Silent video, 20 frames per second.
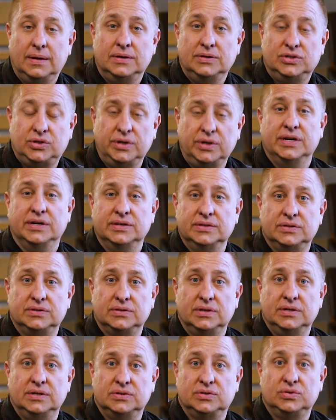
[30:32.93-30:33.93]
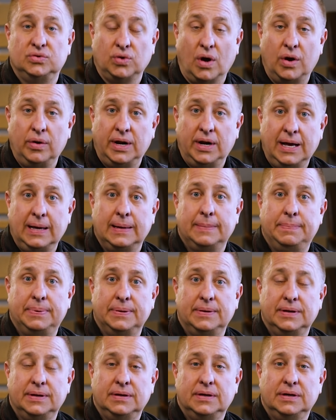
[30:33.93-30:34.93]
Judah has grown up.
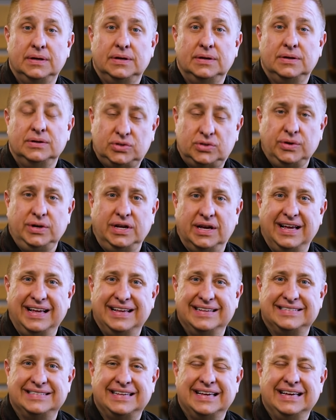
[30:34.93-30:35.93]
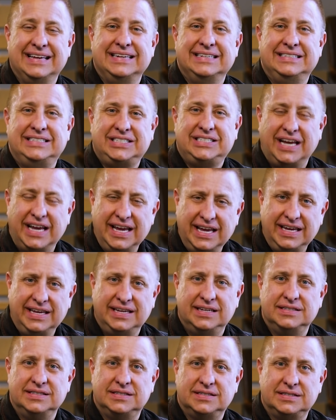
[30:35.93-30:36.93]
Judah has
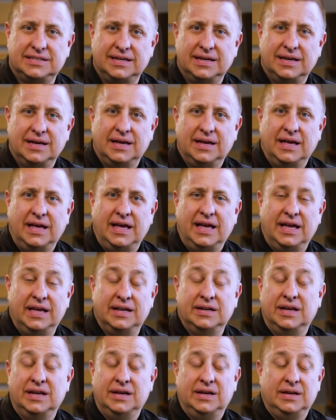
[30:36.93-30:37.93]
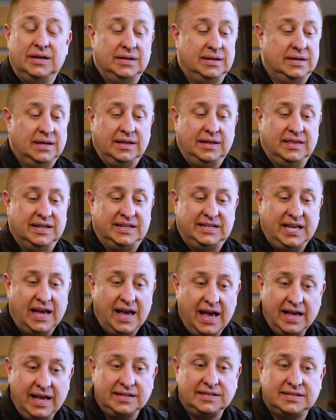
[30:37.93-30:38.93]
changed. And the
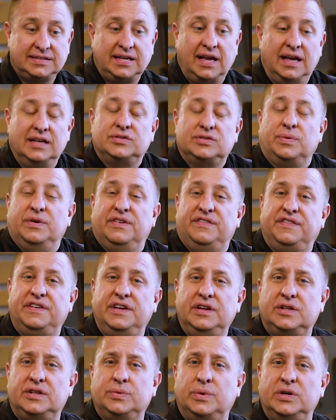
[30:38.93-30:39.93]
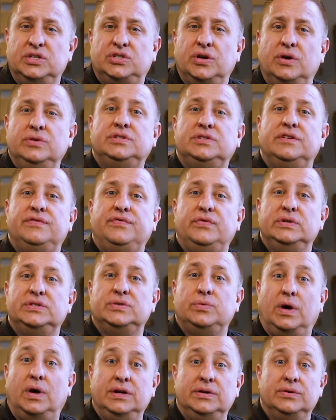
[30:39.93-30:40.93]
test has revealed what Joseph
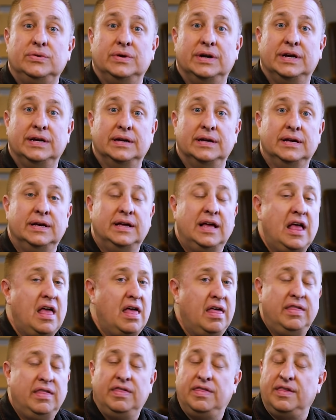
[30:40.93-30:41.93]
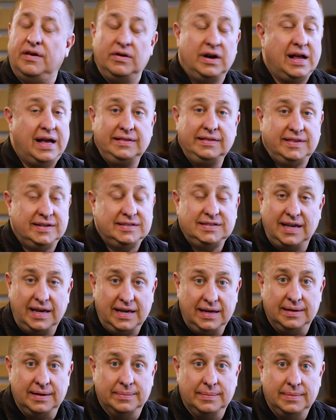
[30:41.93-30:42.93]
was wondering. They're not the
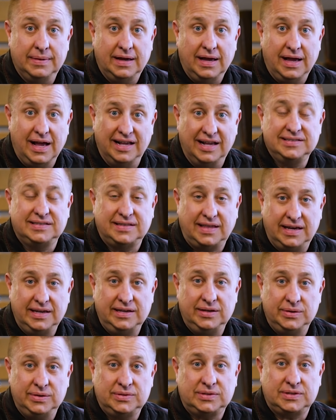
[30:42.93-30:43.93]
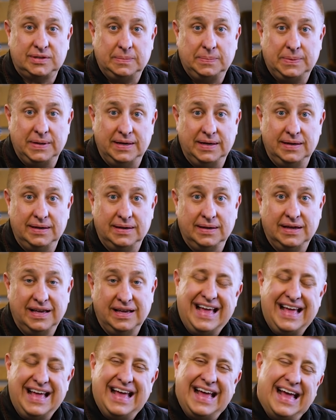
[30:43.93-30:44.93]
same as they used to be.
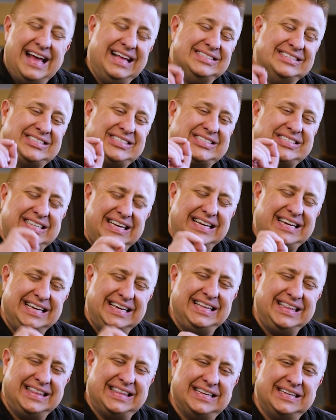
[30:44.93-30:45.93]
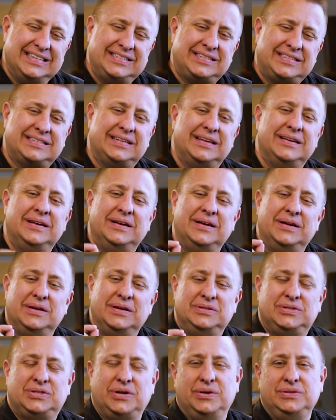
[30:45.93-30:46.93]
And seeing this,
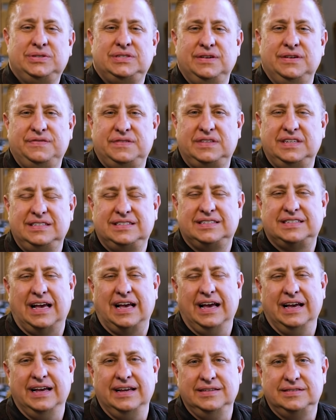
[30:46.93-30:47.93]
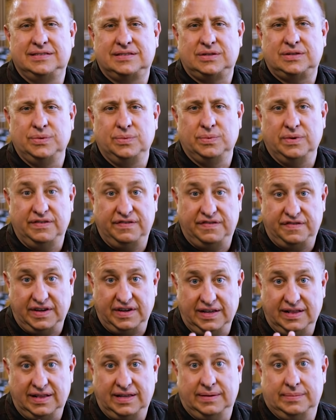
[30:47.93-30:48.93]
Joseph decides to
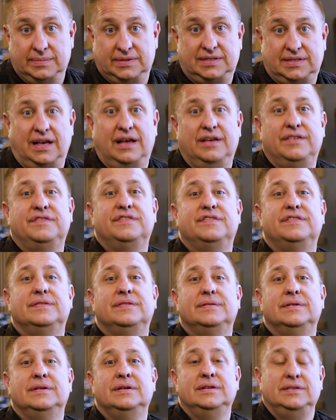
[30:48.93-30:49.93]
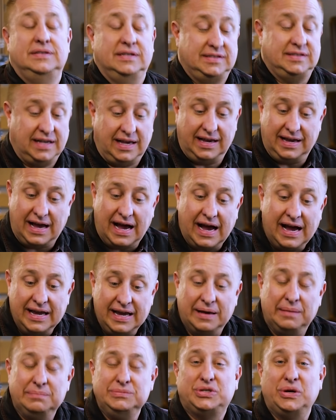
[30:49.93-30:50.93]
reveal himself. To say, I
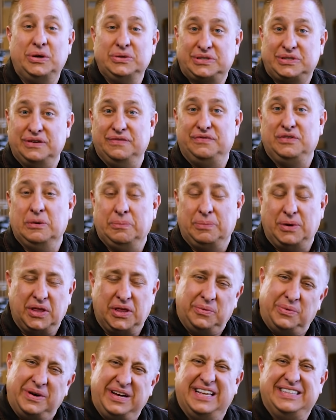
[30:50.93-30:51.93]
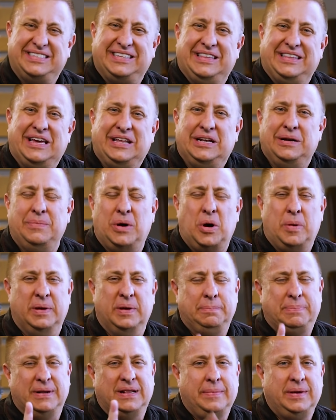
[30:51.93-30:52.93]
am Joseph, your brother. We'll get to that in a
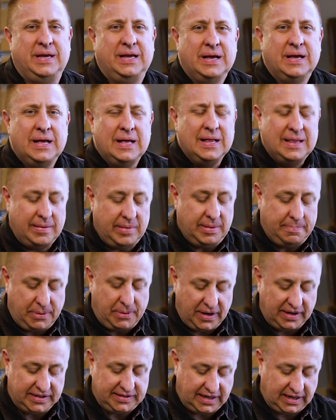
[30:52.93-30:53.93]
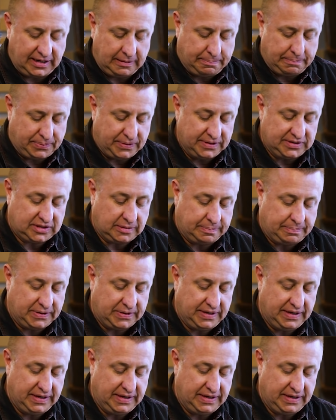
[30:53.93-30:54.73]
moment, but let me pause on a principle